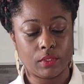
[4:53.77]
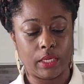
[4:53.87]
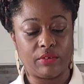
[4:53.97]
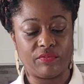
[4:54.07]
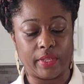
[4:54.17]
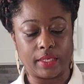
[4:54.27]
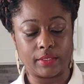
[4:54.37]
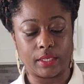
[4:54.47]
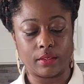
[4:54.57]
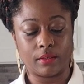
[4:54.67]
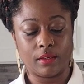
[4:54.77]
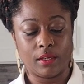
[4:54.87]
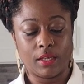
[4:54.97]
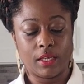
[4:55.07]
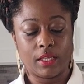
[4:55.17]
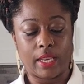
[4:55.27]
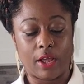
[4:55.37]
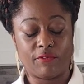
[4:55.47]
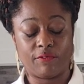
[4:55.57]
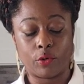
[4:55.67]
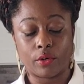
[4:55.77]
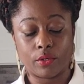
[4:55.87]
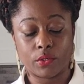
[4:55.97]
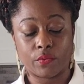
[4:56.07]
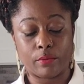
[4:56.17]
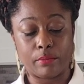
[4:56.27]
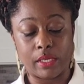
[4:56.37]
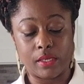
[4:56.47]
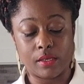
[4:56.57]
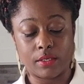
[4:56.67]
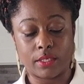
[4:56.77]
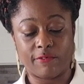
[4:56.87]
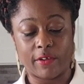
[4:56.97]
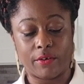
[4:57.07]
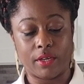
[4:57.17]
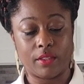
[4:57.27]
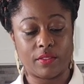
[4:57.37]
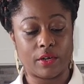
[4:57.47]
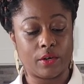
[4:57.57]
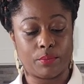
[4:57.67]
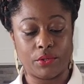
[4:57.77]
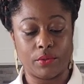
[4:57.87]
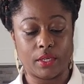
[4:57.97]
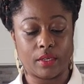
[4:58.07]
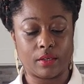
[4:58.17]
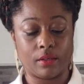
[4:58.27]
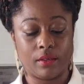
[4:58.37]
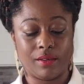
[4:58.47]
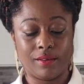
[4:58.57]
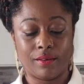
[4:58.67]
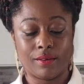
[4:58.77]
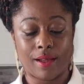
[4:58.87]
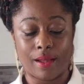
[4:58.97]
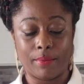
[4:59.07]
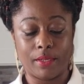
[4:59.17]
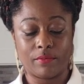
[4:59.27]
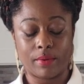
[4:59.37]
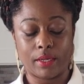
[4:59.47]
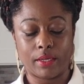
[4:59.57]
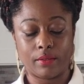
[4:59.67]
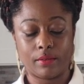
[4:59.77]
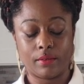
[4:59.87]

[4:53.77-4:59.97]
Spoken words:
and flexing. Now florals for me is a very therapeutic hobby of mine.